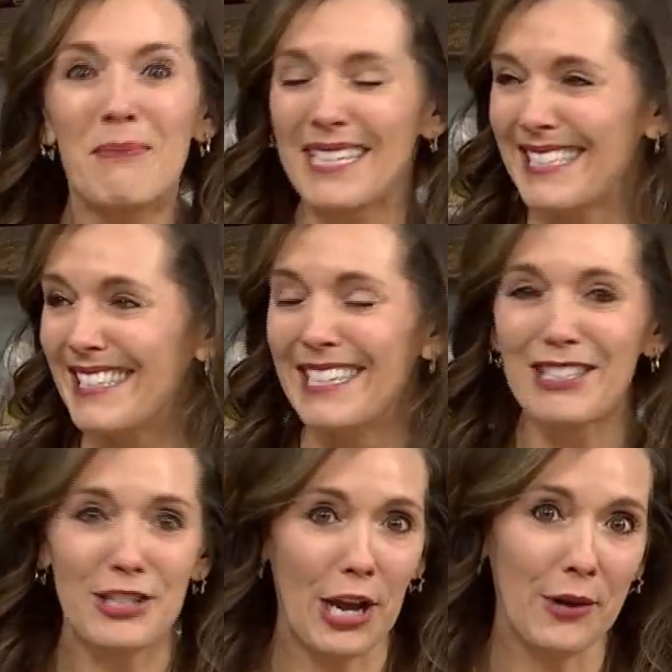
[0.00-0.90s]
misses a
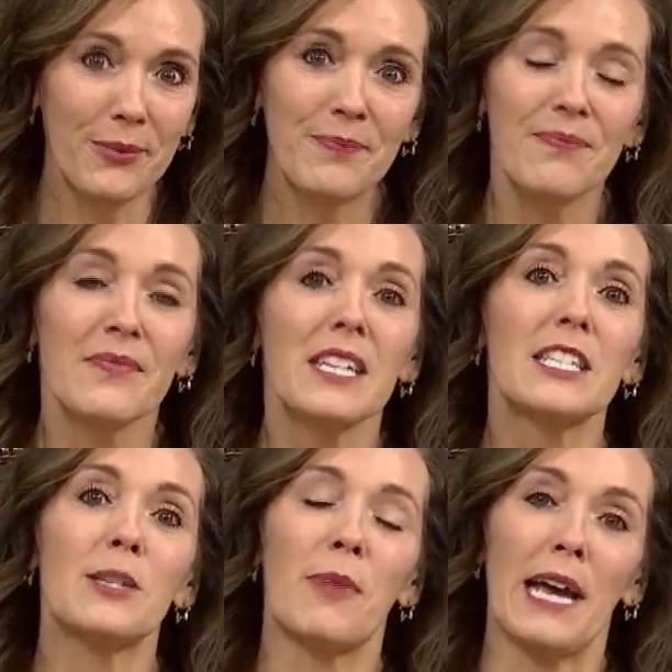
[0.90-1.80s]
show,
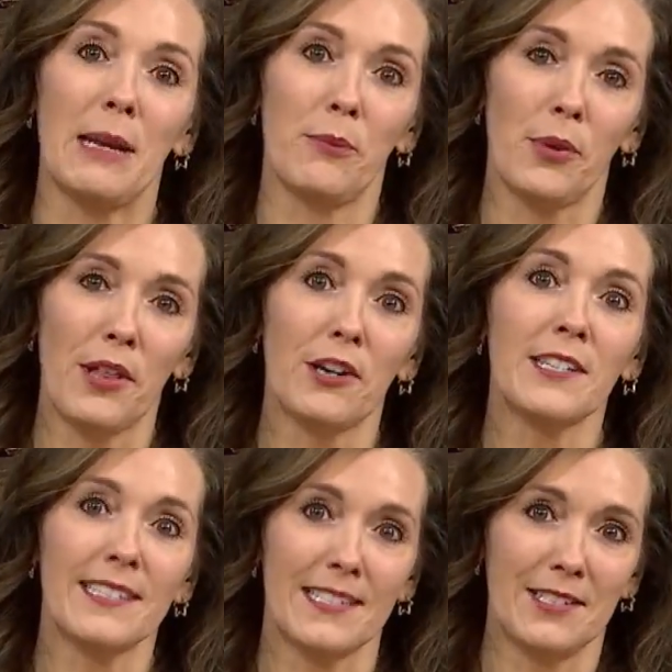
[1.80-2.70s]
to my brother
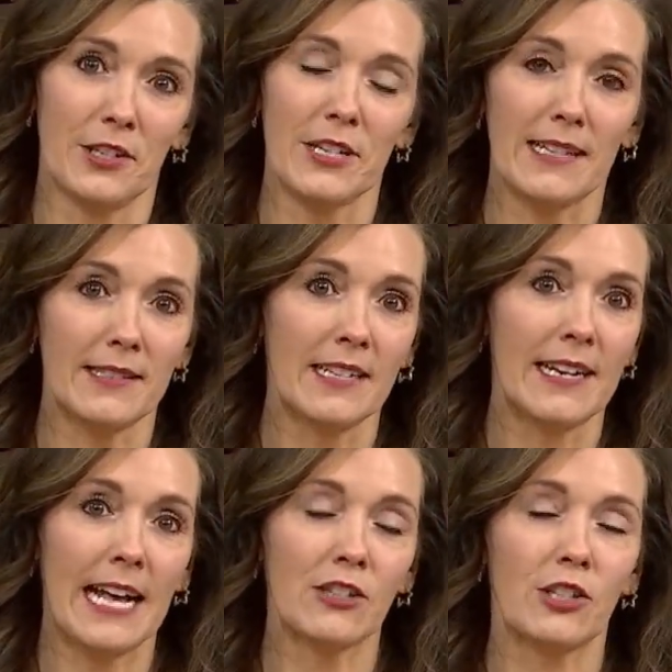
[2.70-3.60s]
and sister, Dustin
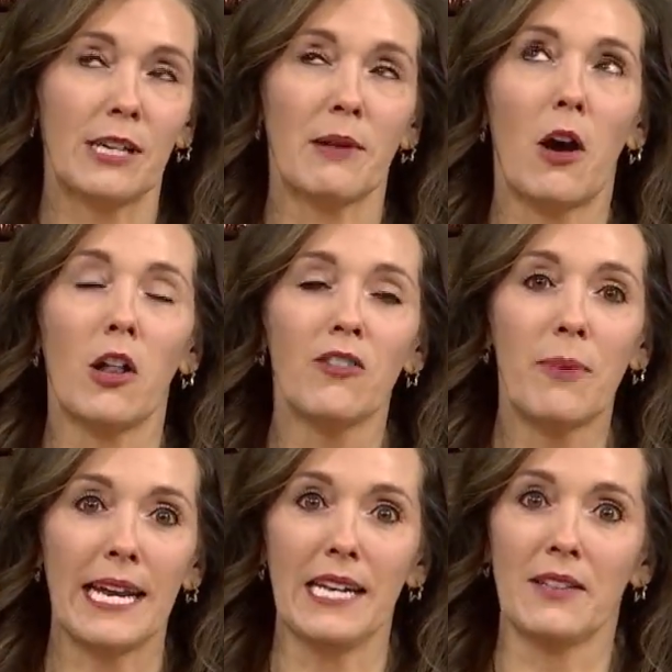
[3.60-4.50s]
and Ashley, all of
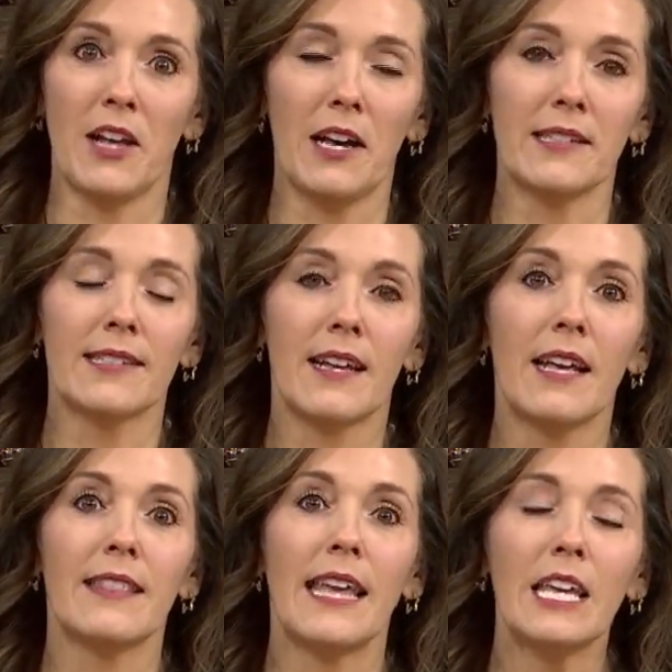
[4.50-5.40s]
my in laws,
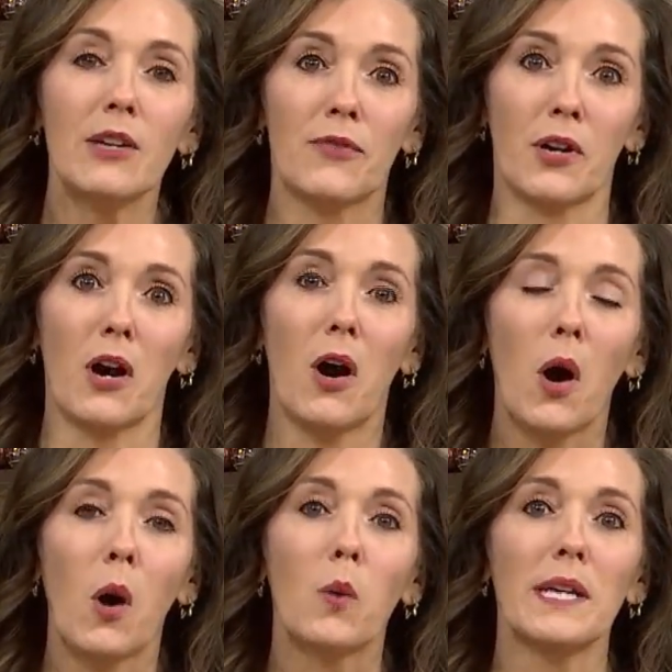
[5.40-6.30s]
thank you for
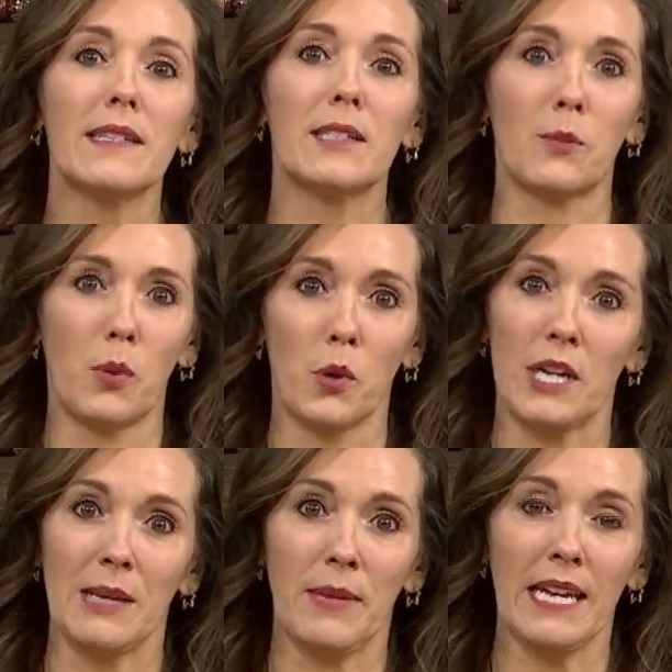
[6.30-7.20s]
always
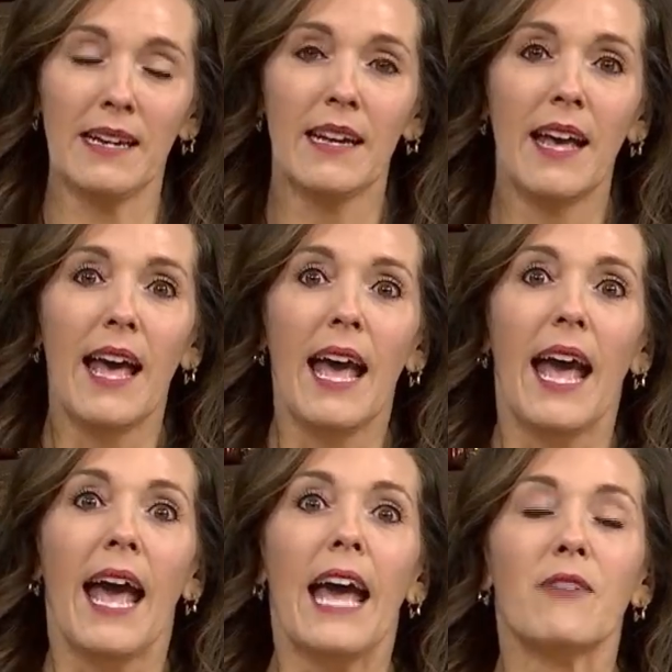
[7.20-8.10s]
supporting me.
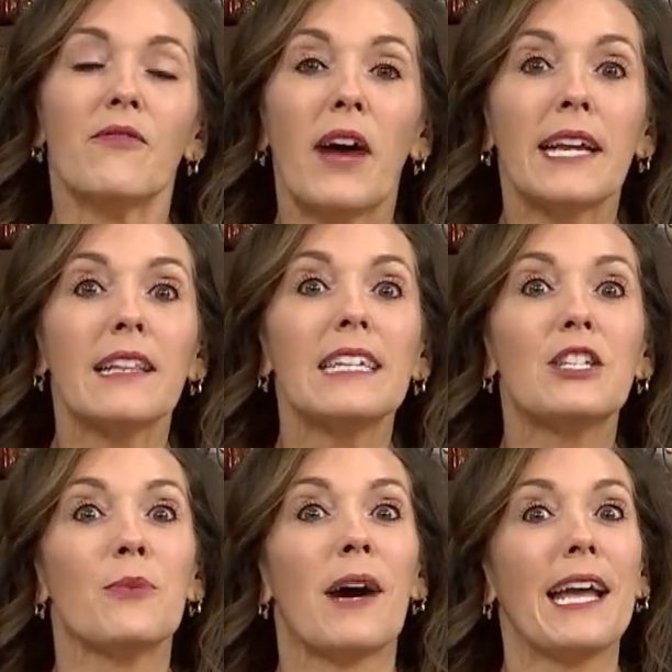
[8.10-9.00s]
And finally,
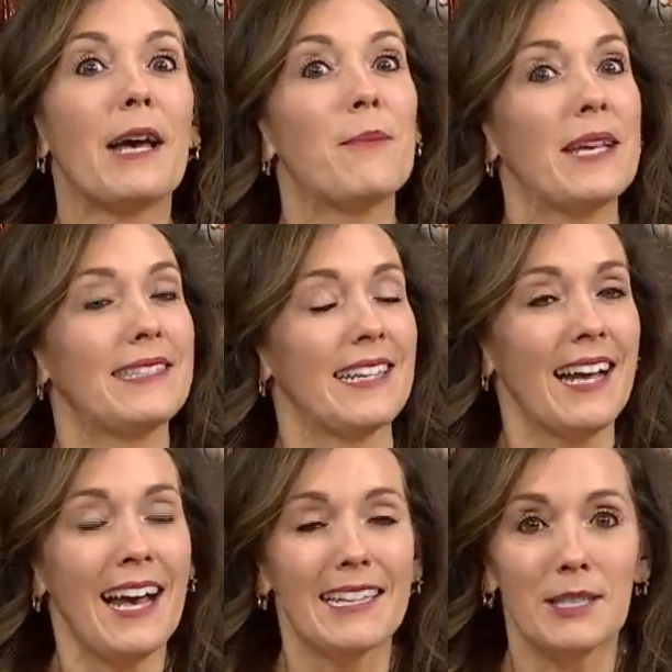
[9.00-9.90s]
to my amazing
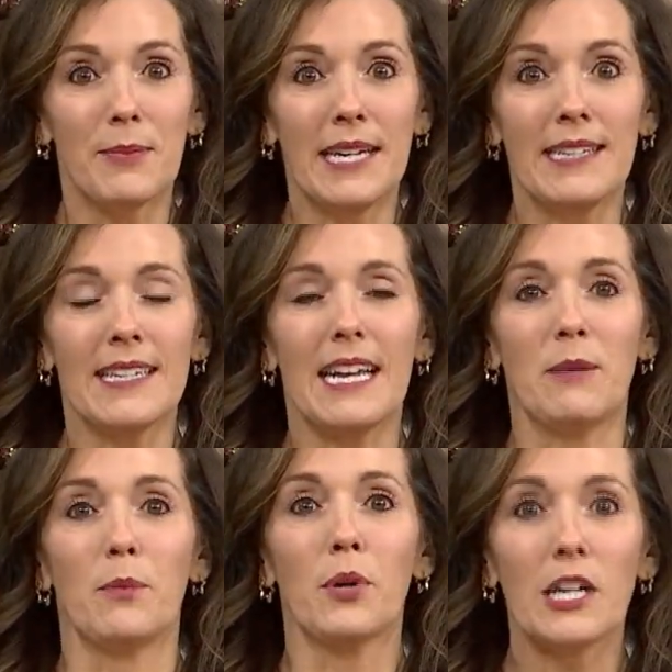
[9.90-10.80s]
husband
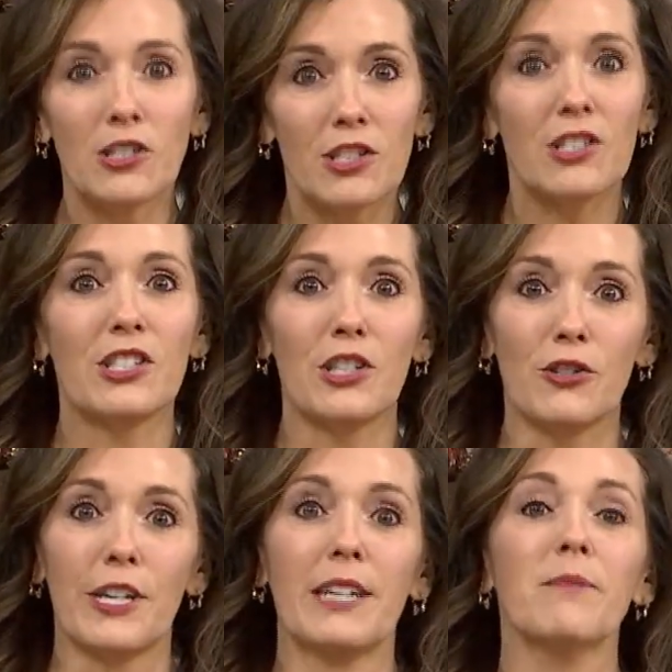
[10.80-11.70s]
and precious
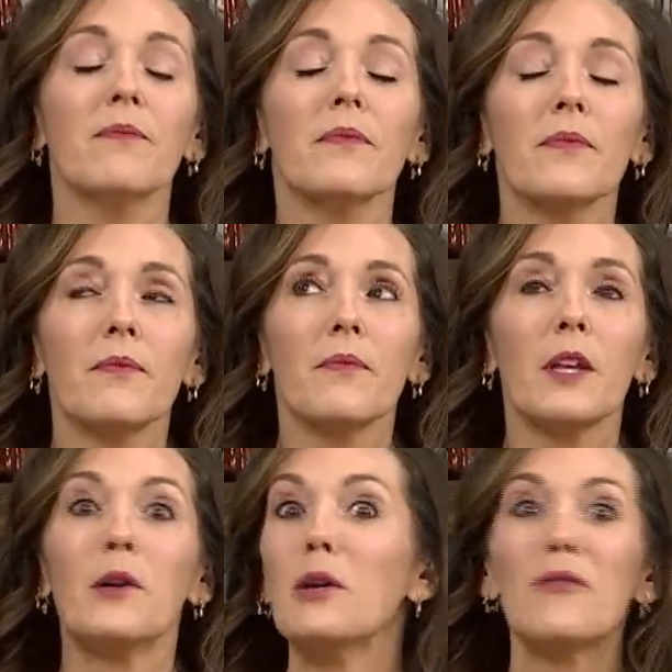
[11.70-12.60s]
children,
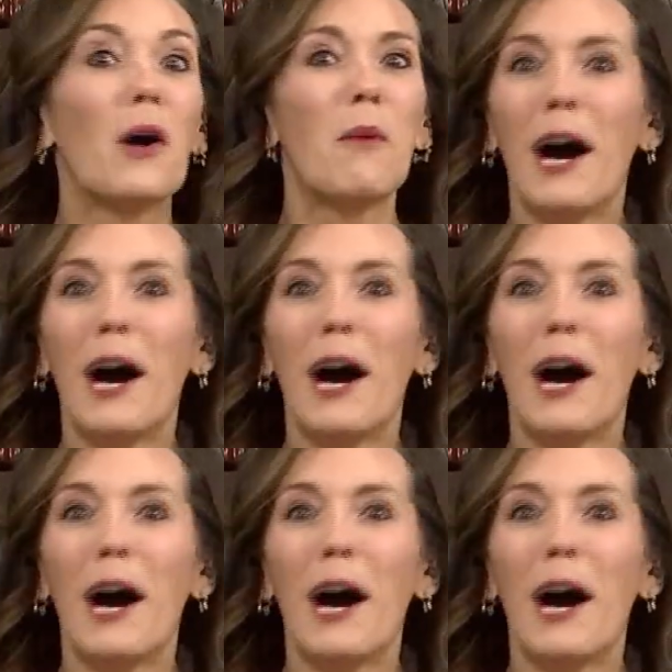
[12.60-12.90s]
who you've all